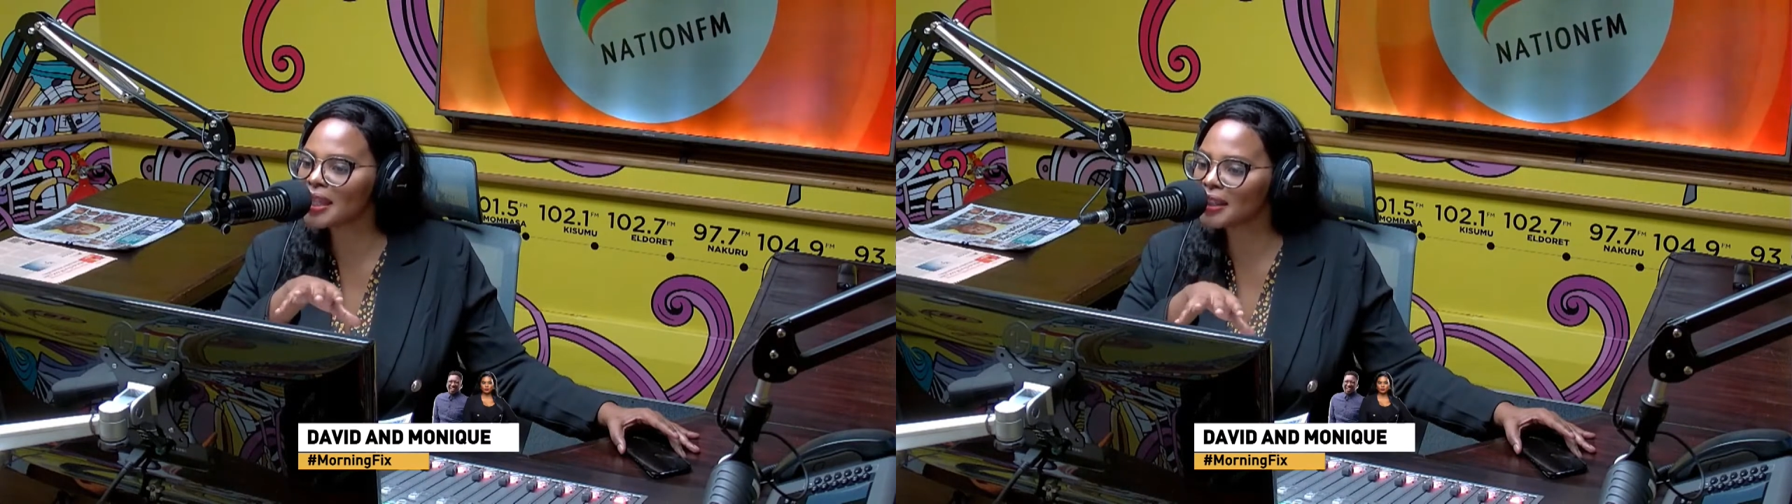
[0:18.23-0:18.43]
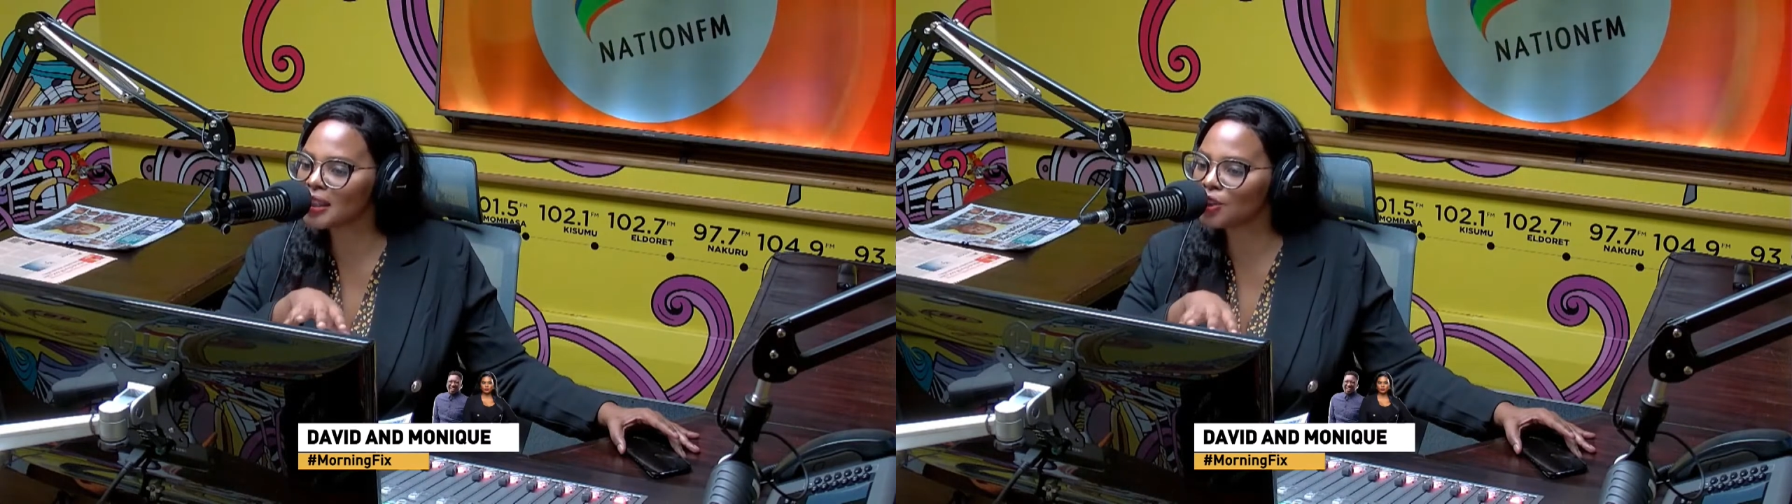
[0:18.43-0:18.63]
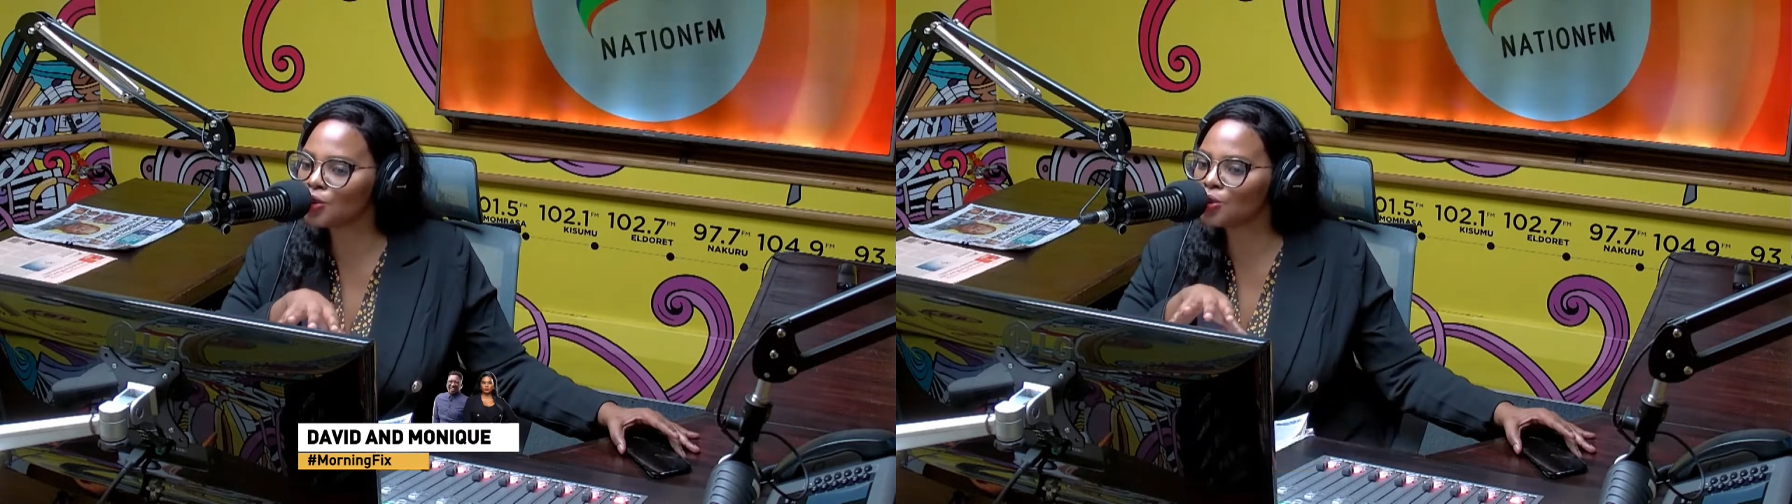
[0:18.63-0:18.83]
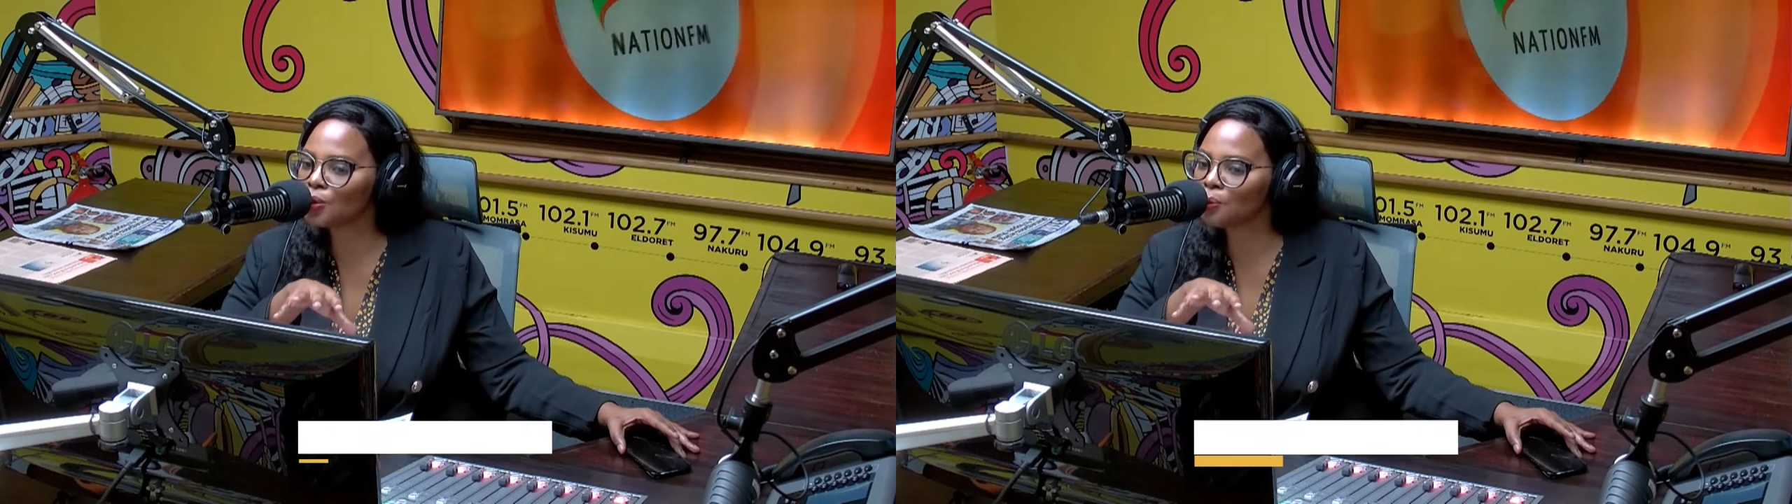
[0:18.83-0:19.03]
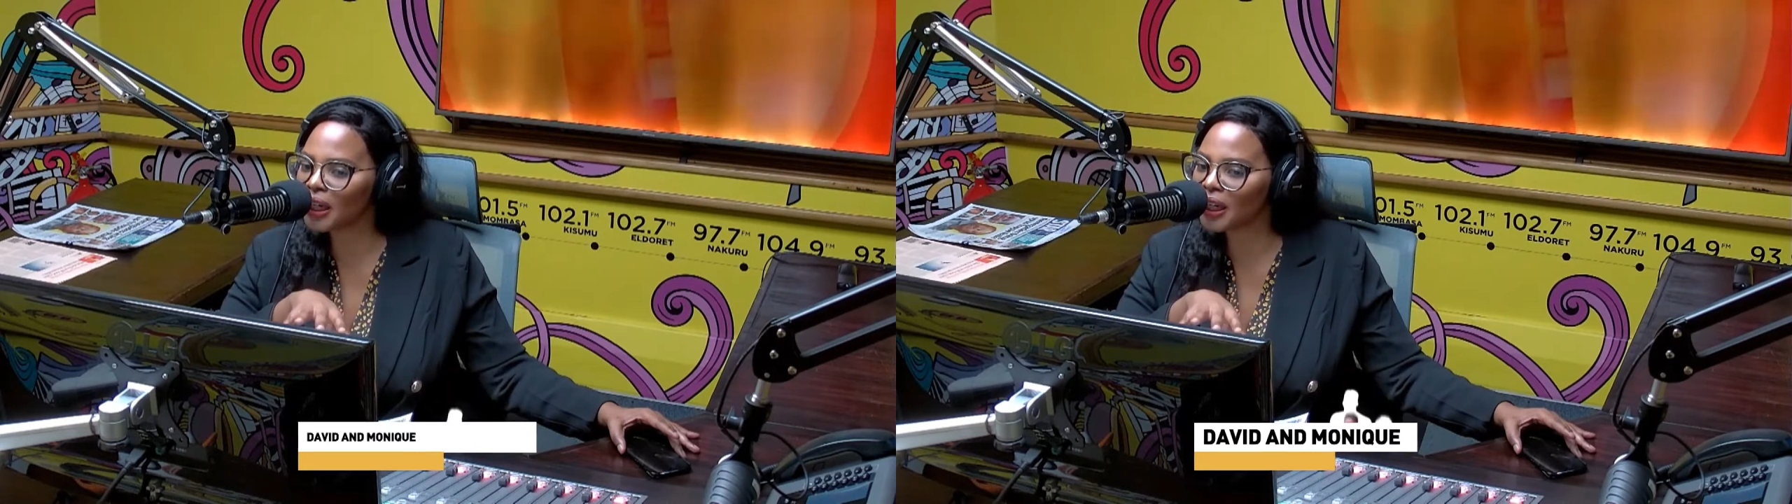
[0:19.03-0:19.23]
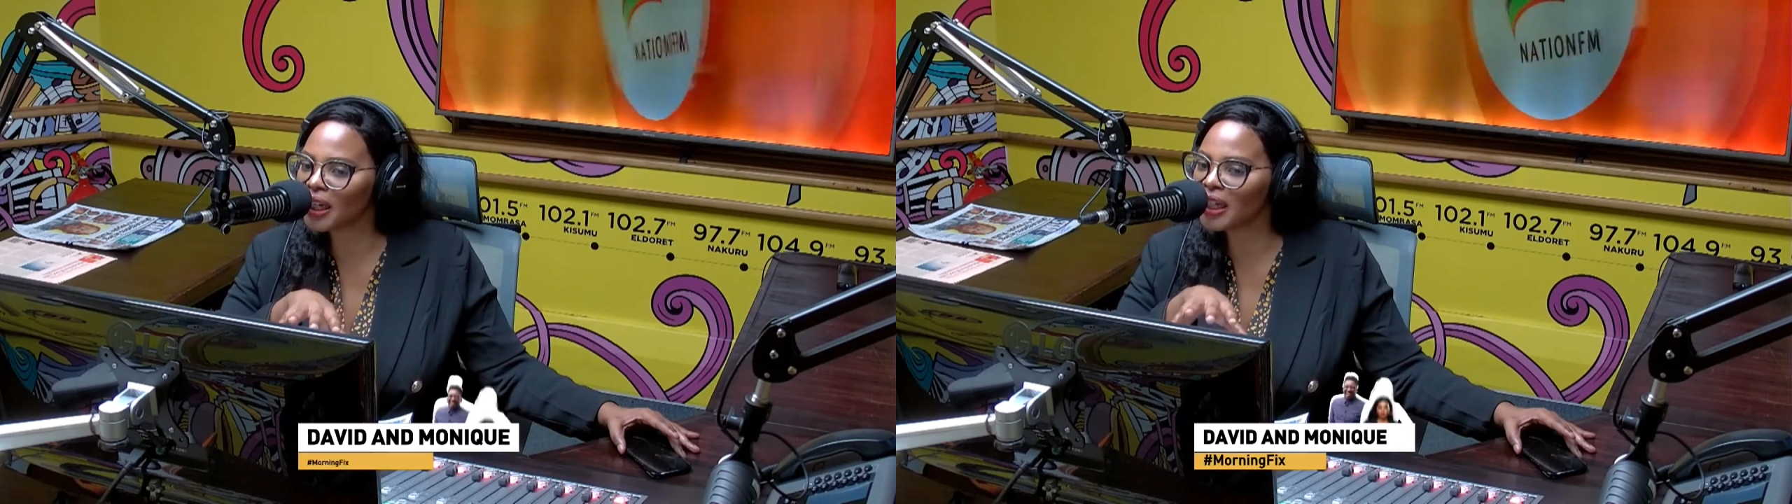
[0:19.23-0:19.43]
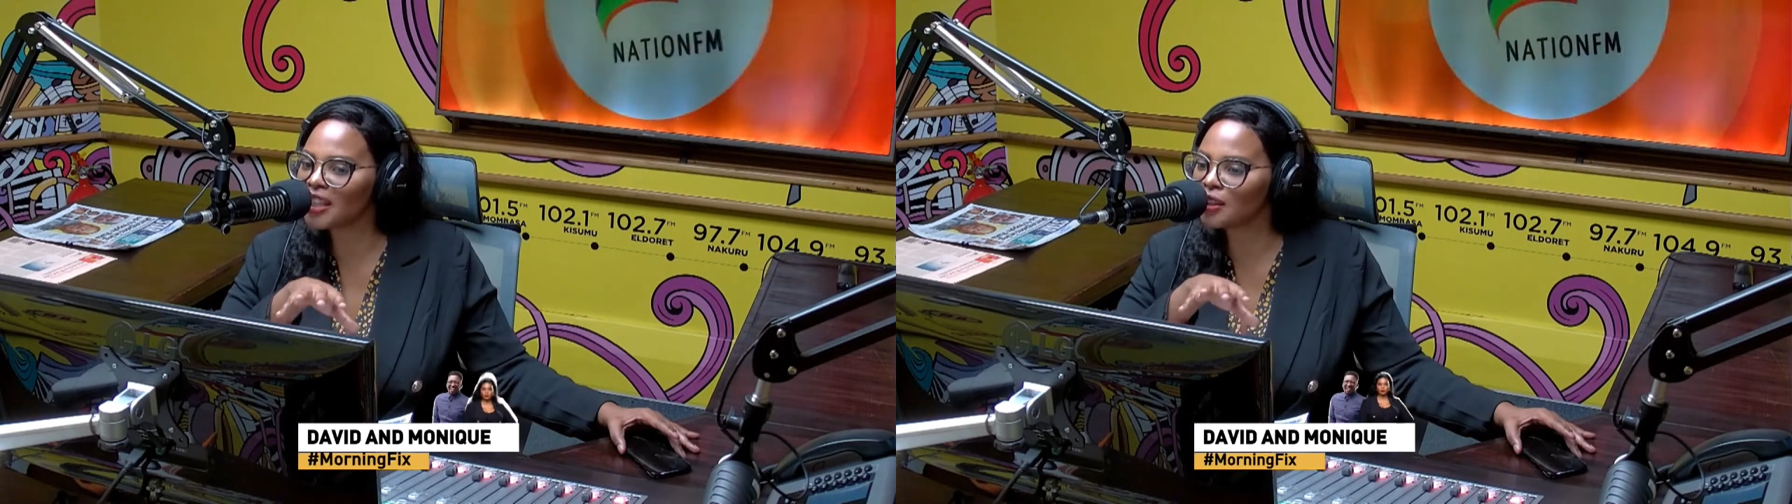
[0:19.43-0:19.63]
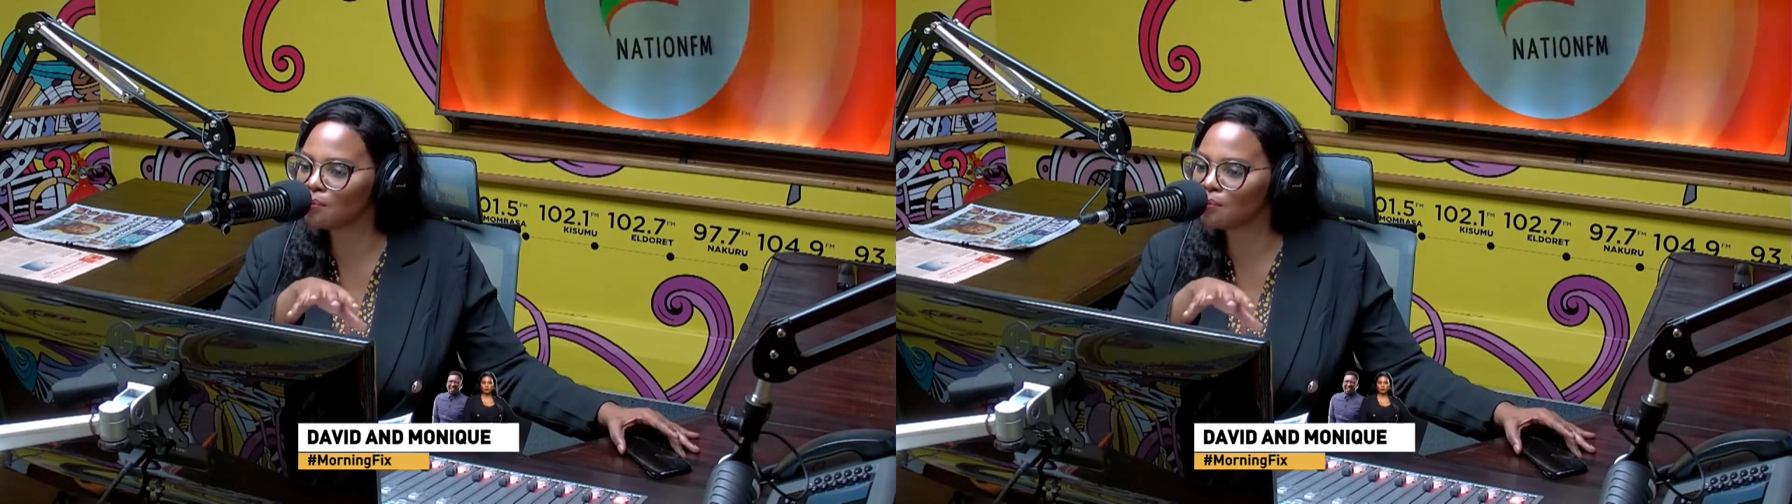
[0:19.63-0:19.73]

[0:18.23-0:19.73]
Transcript: They need you to pay